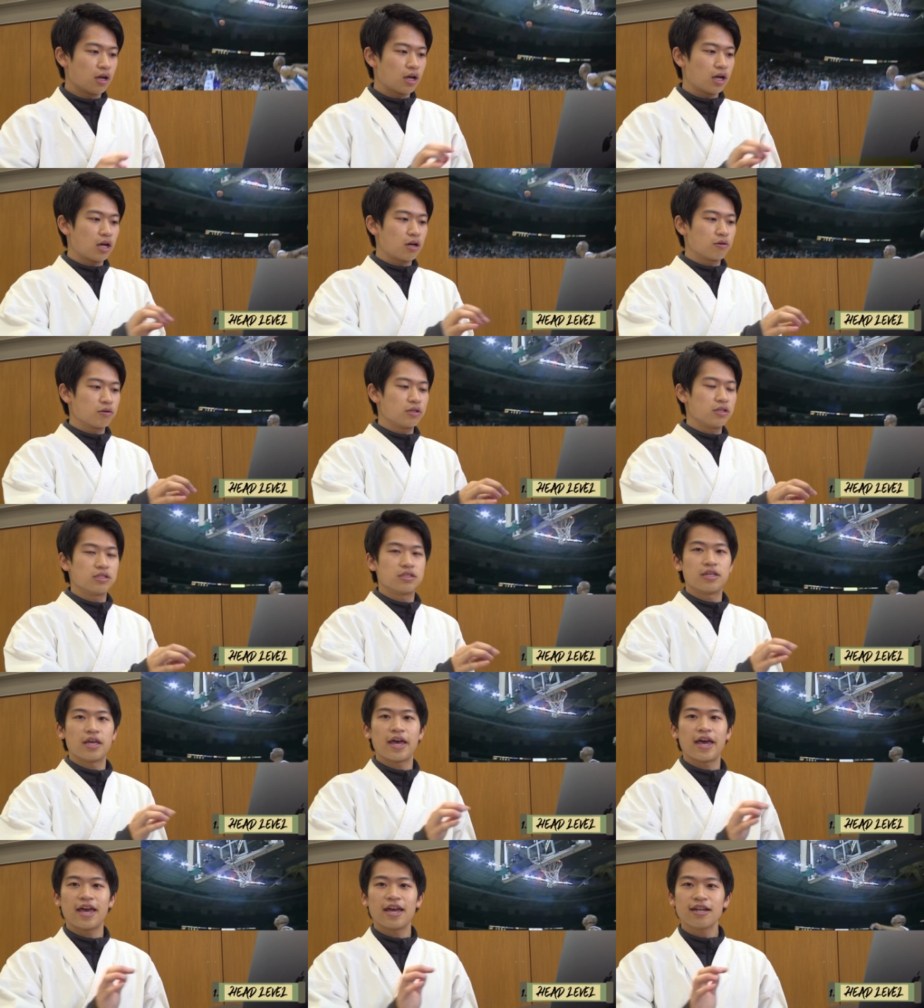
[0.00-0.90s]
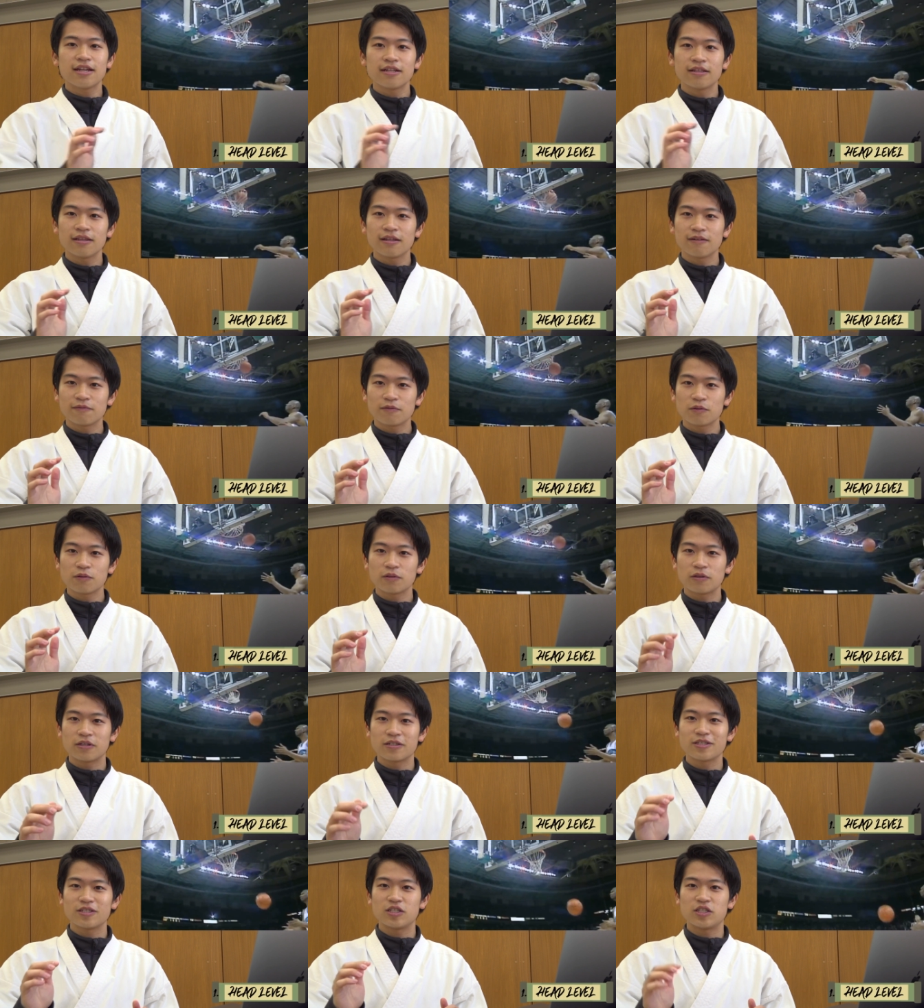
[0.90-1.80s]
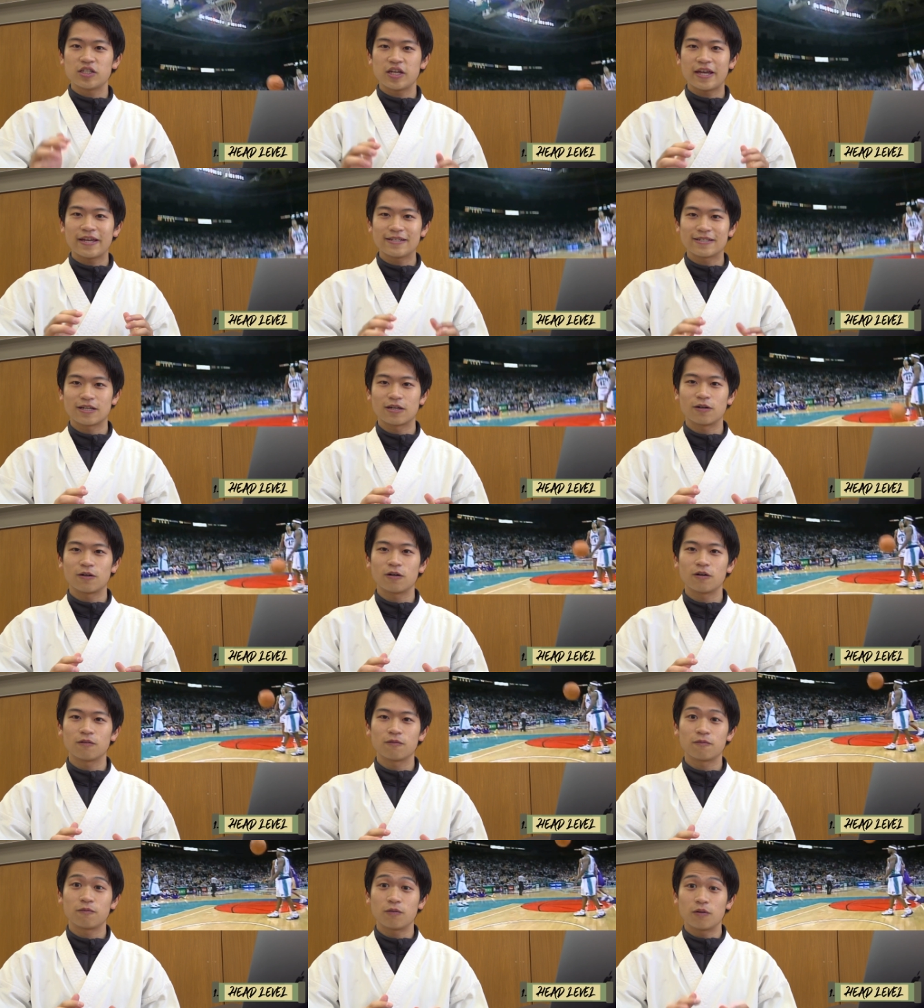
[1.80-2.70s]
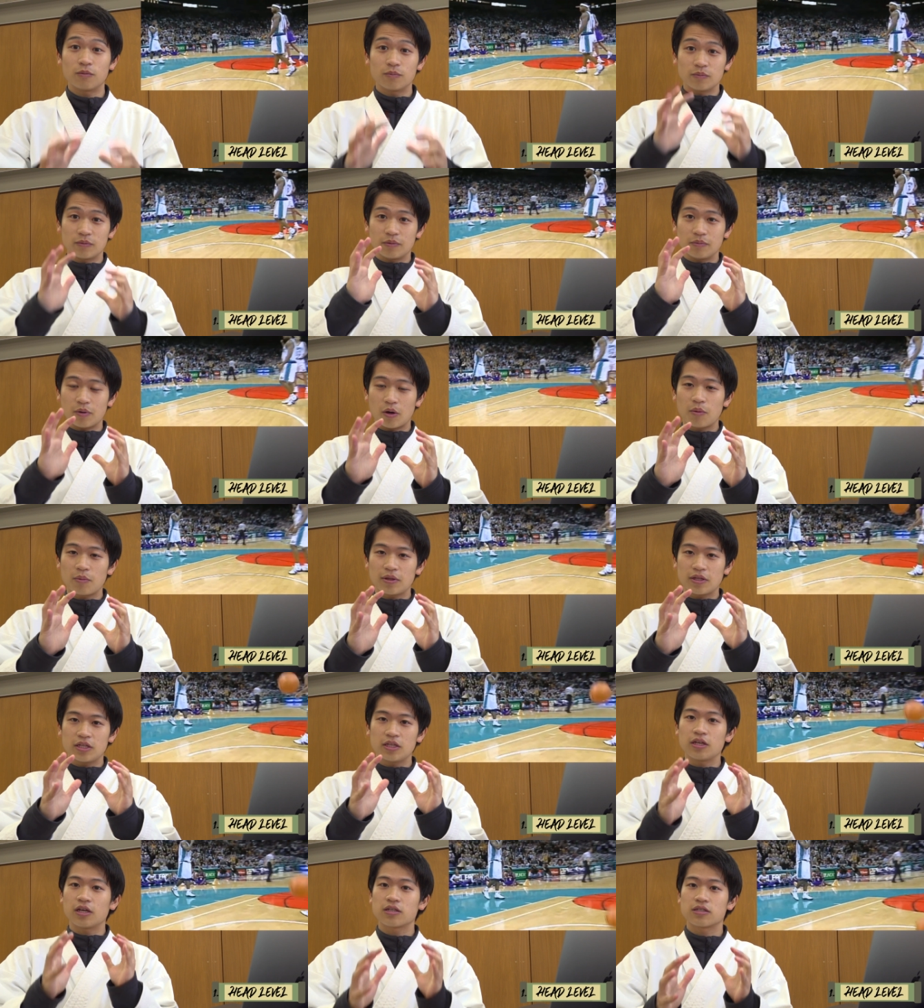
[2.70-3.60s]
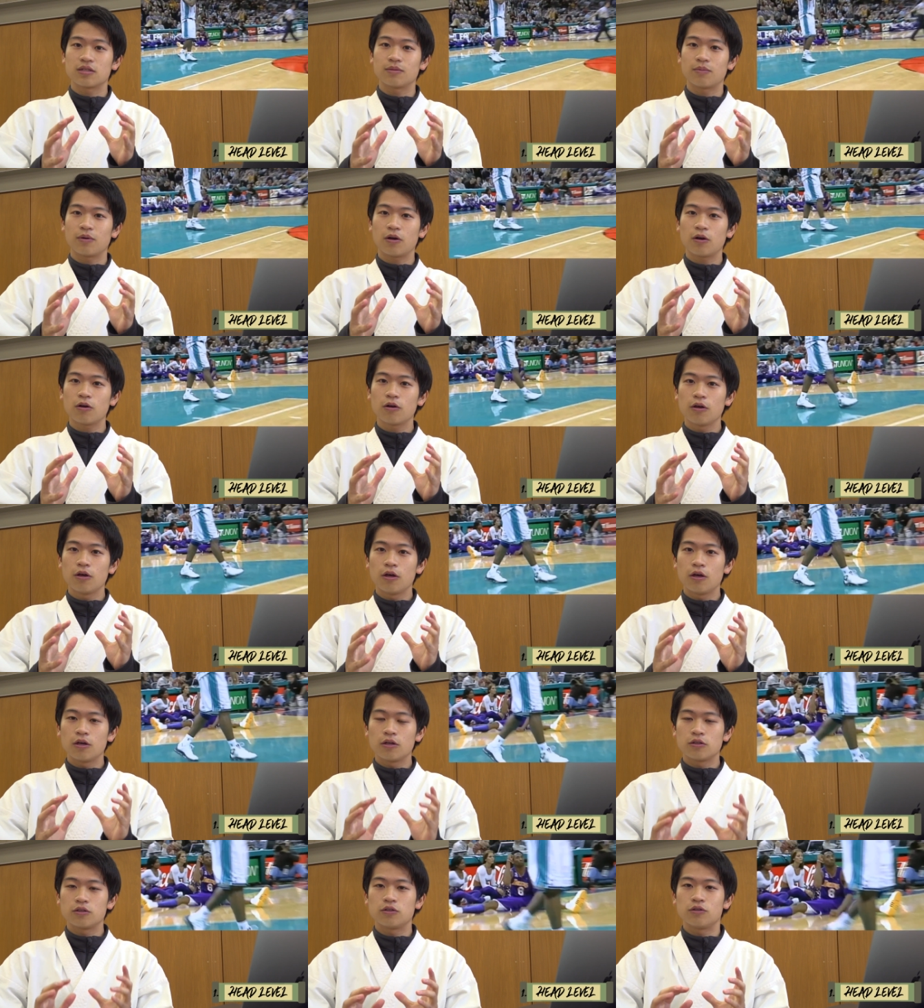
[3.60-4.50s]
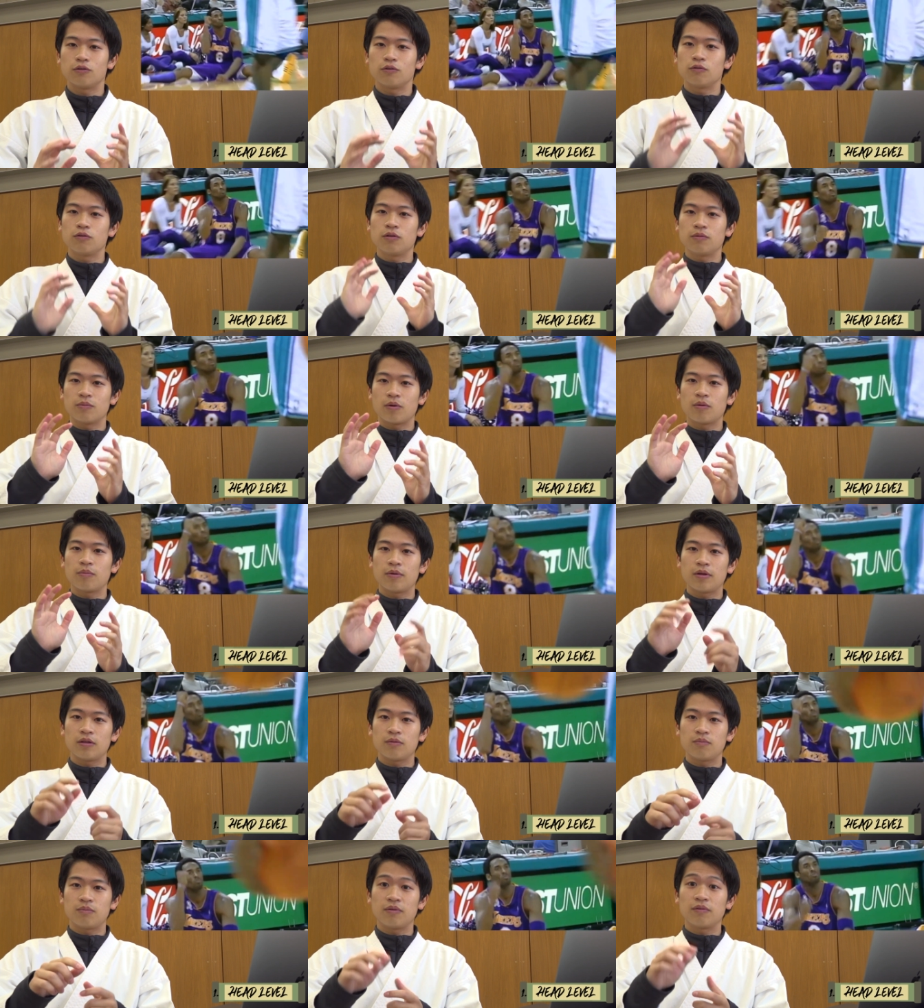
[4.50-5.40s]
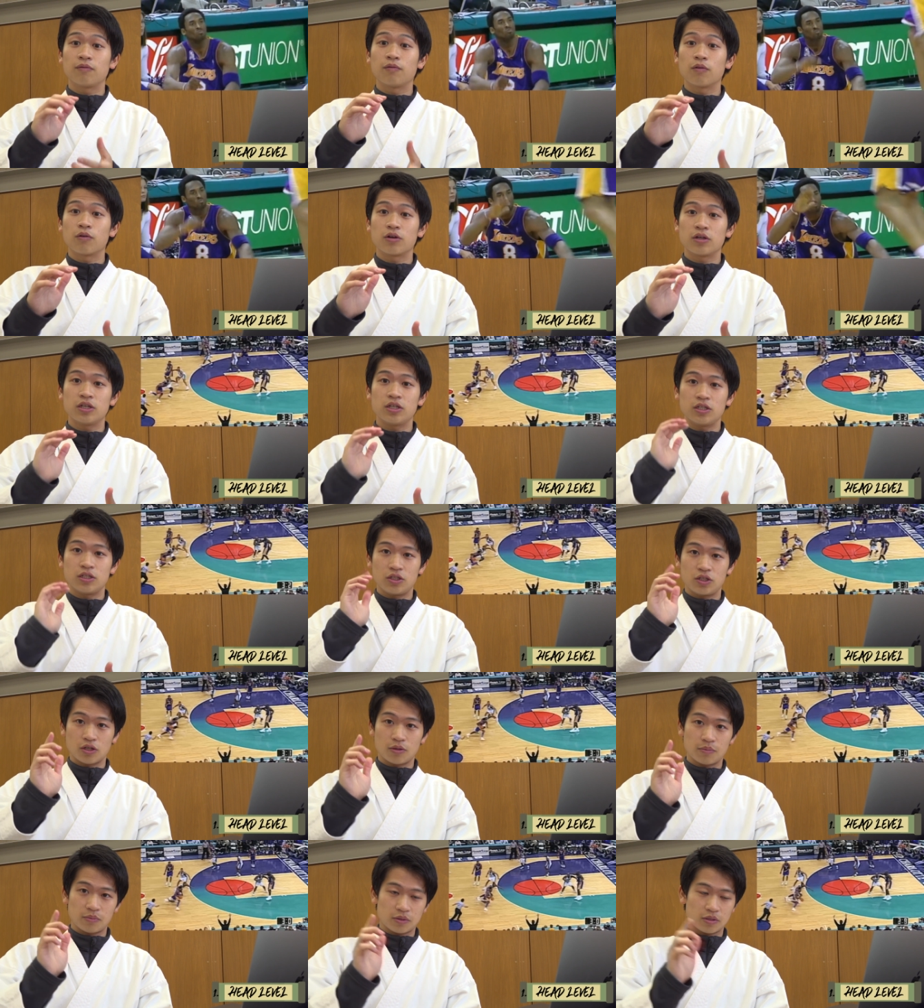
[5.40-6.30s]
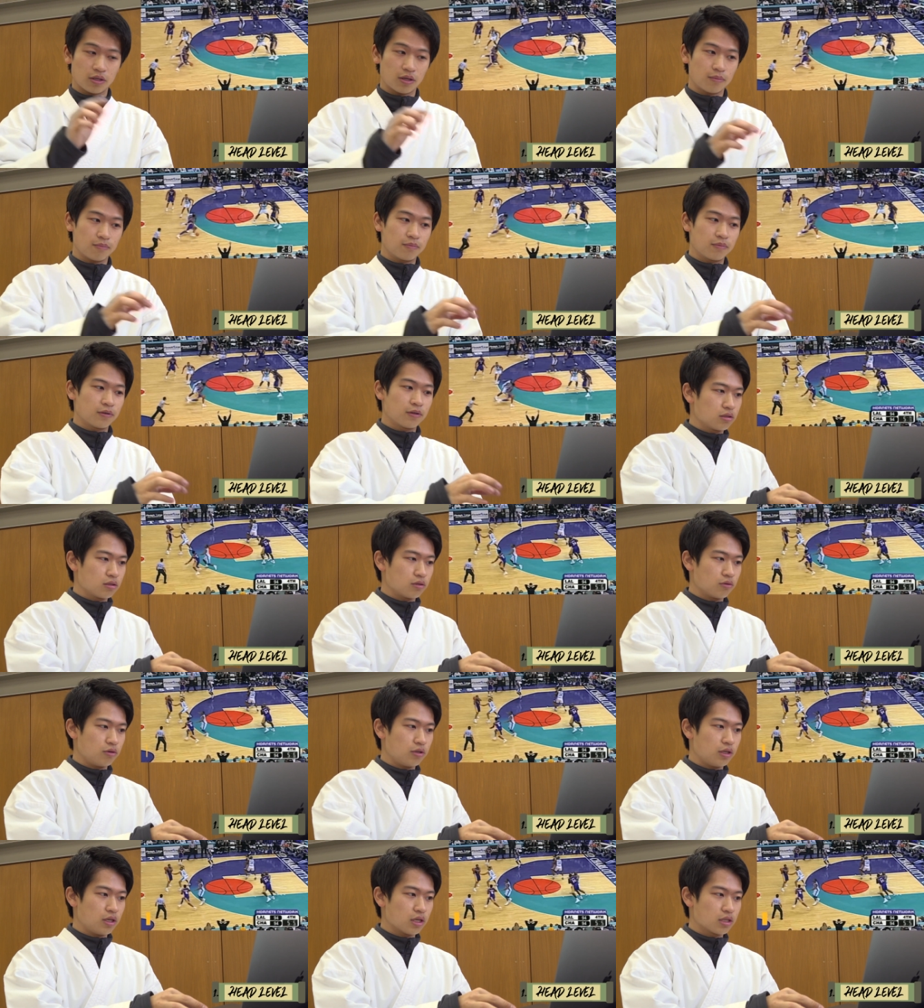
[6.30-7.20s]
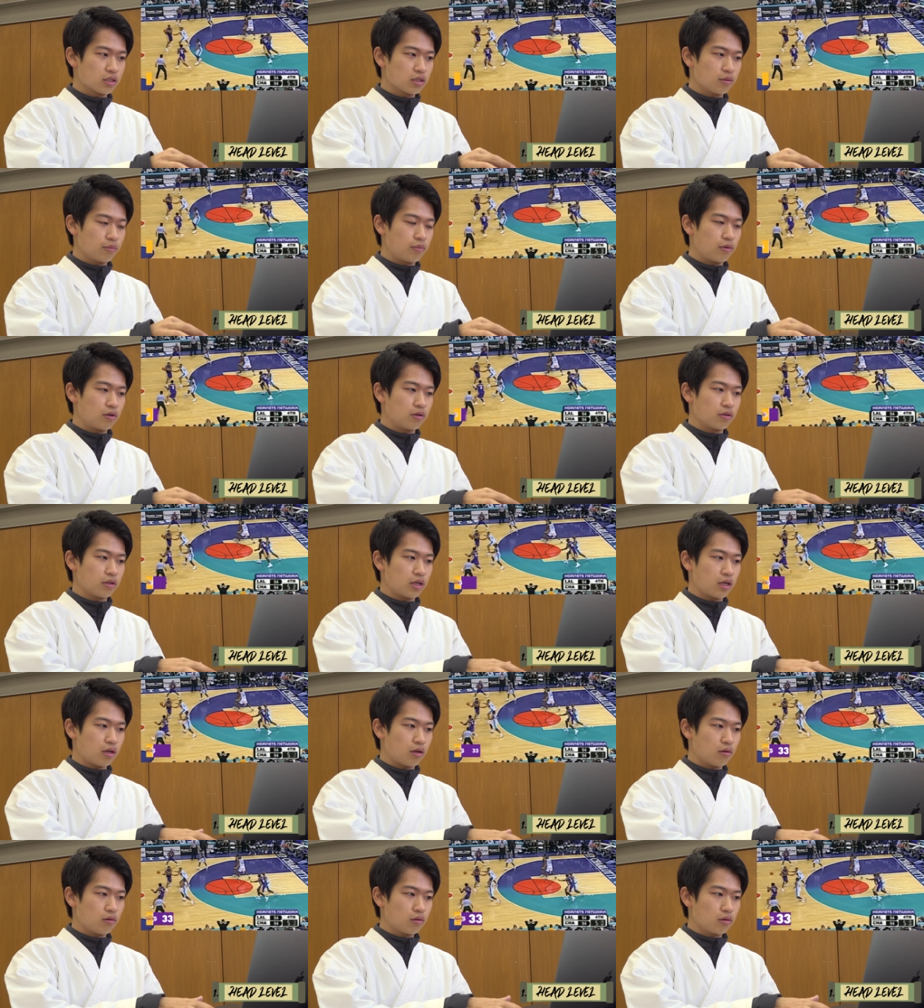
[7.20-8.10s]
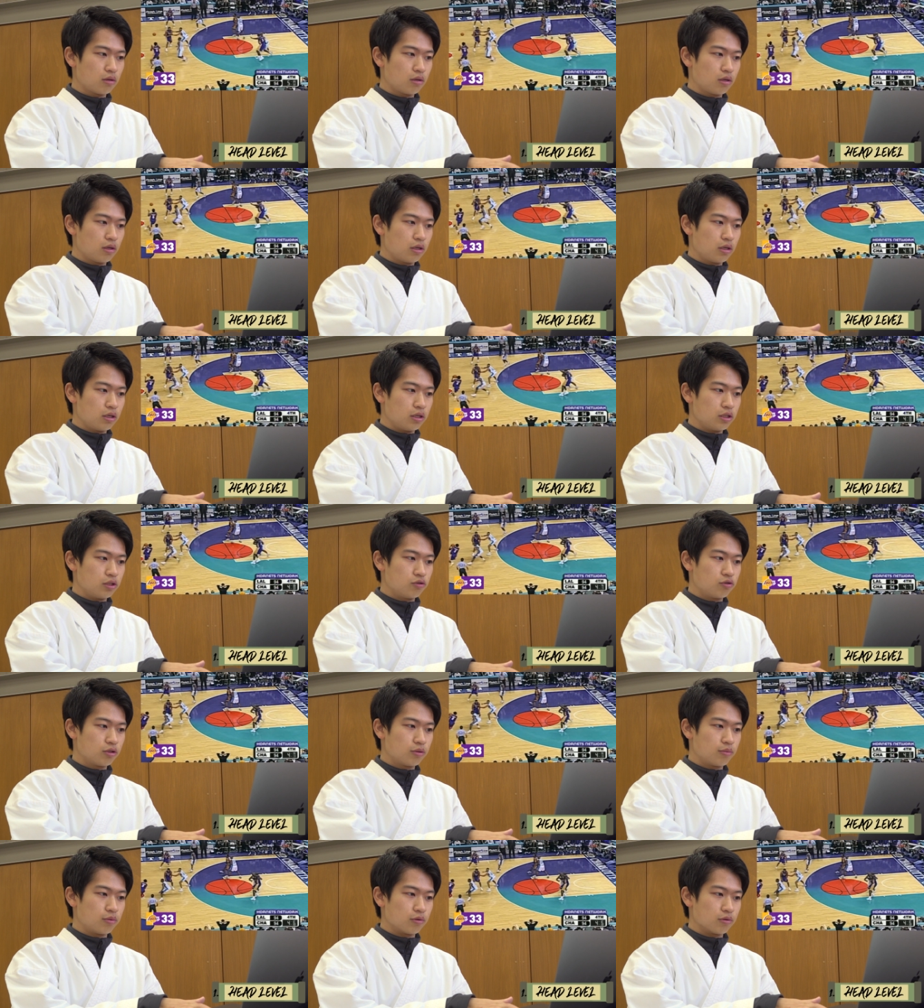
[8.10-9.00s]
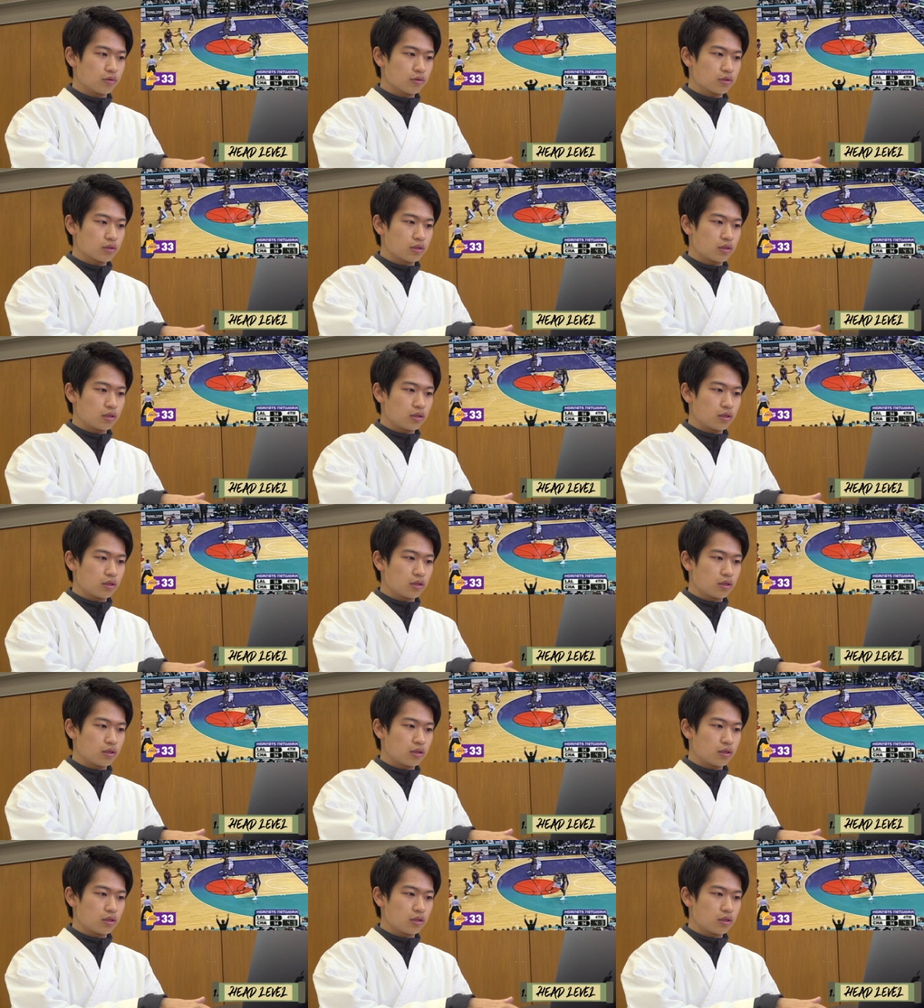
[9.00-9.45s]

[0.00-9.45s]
how his head level doesn't change at all from the moment he gets the ball to the moment before he jumps up. So he gets the ball now, he dribbles,